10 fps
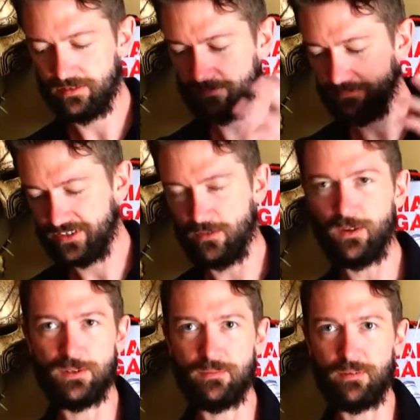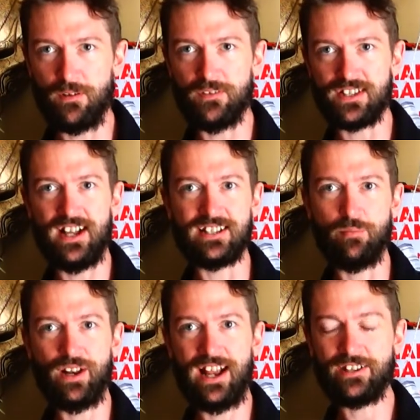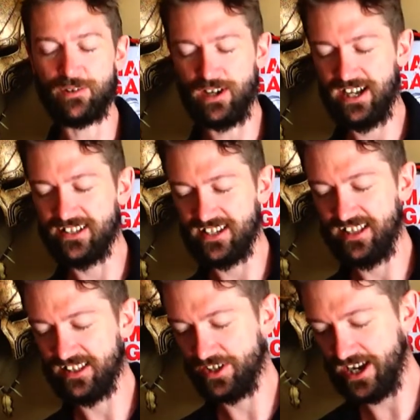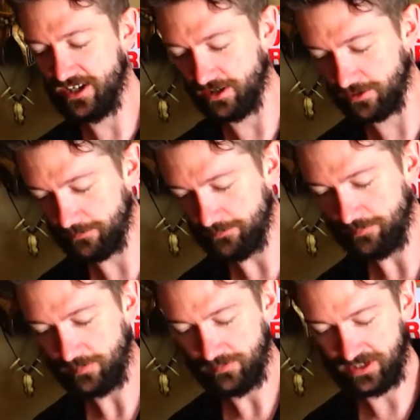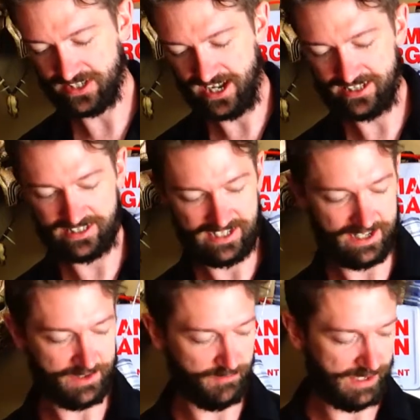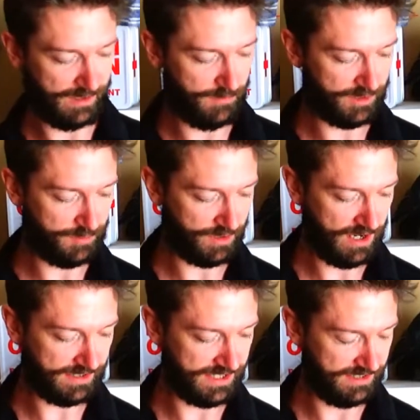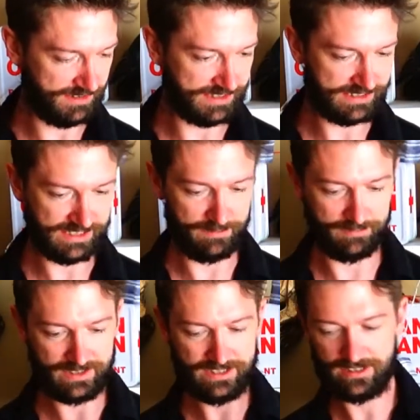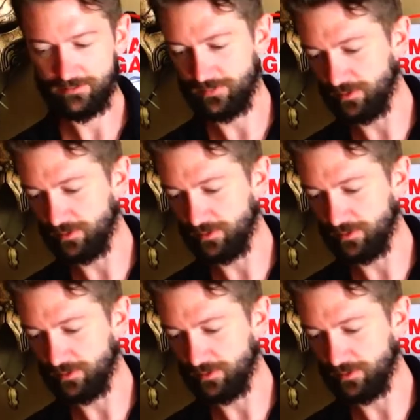because I wanted to do something with all this ice, I put extra ice in the shaker because I had the intention of making multiple cocktails and blah